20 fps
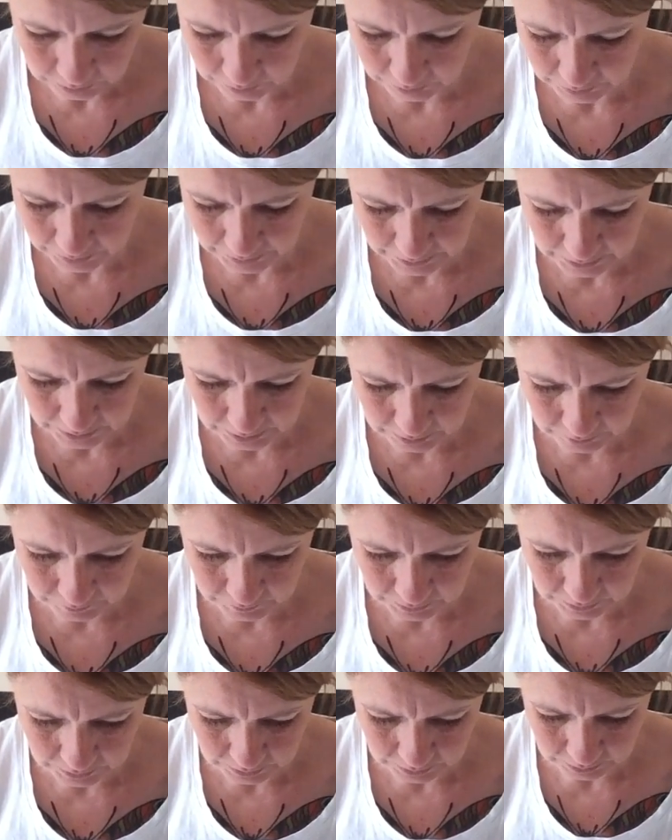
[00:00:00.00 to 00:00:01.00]
Not the end of the
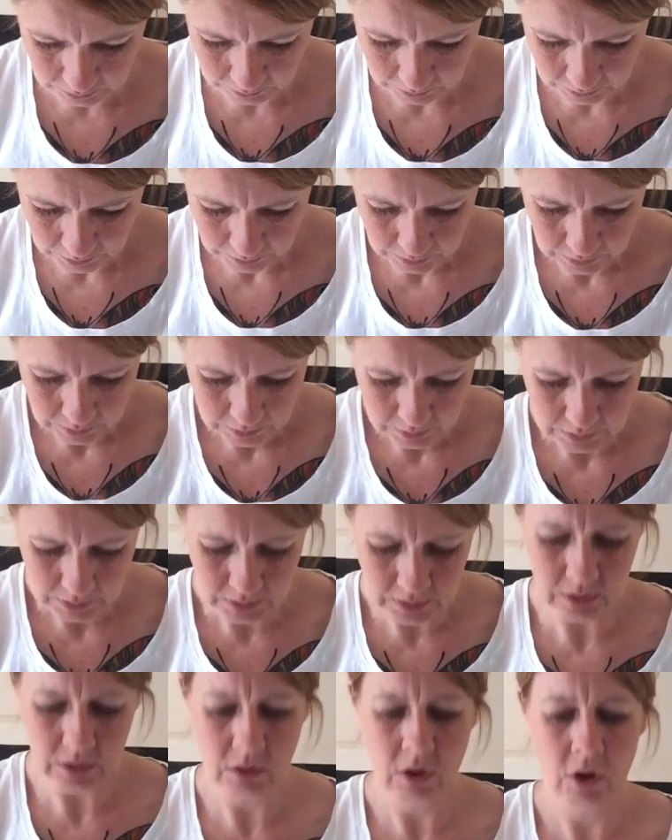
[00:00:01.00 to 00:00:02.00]
video.
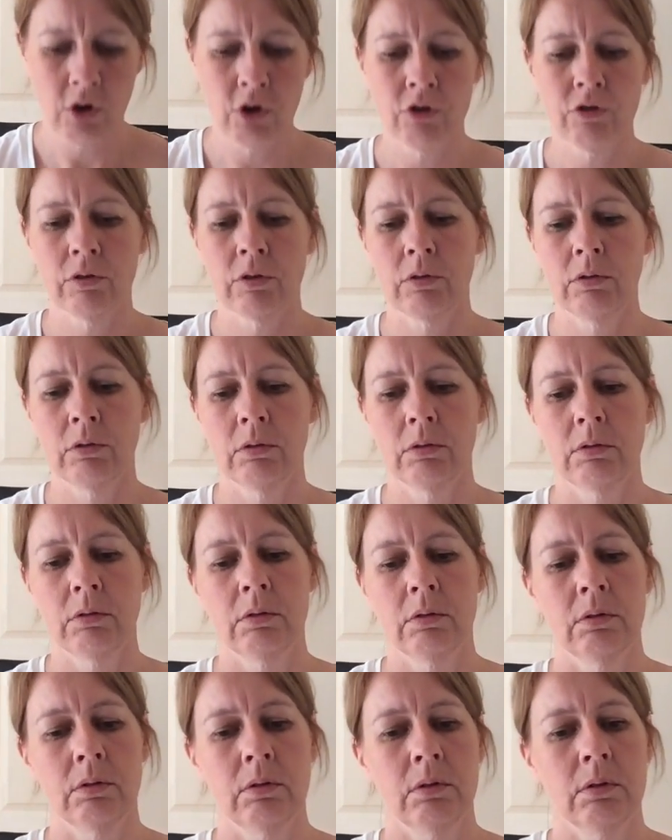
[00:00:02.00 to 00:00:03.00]
There's a cockerel
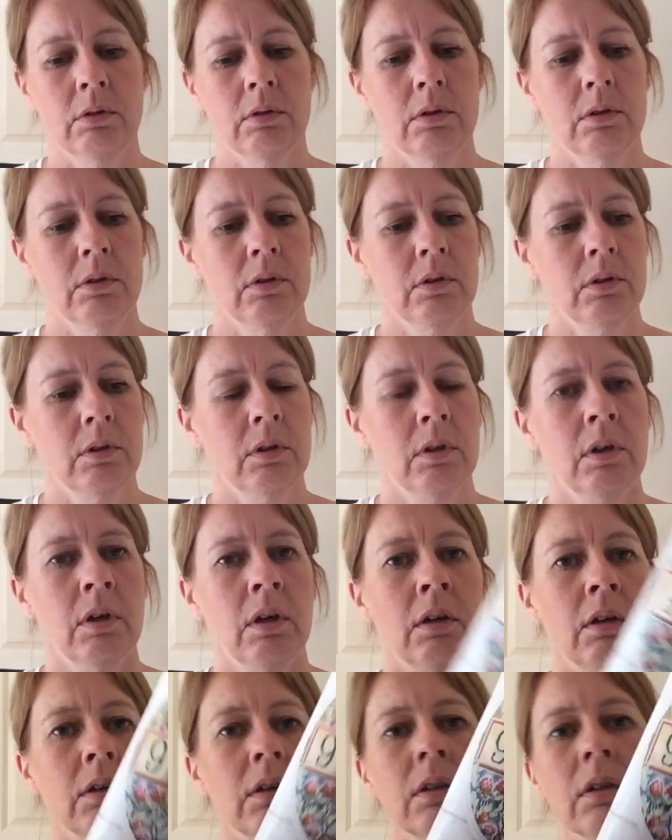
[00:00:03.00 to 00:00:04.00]

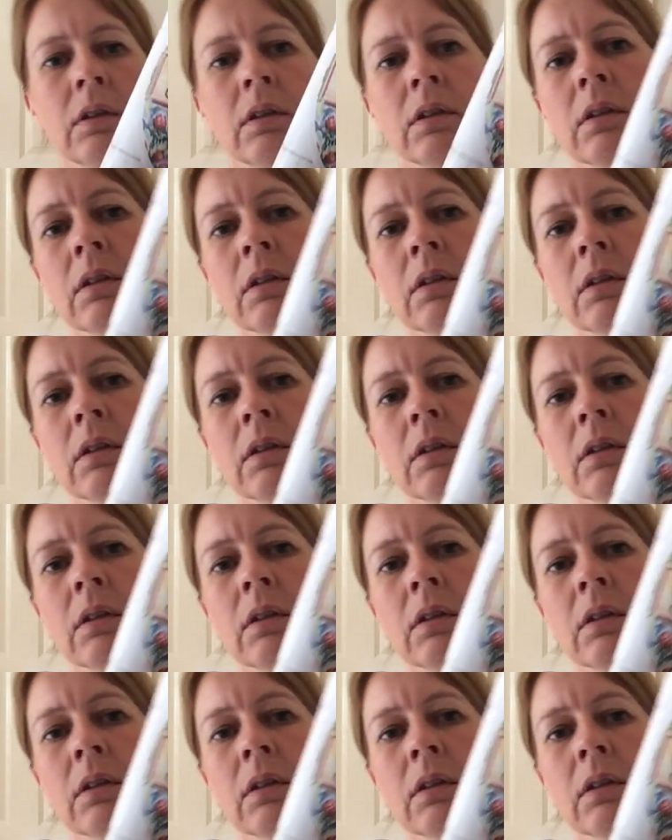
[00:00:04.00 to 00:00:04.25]
clock.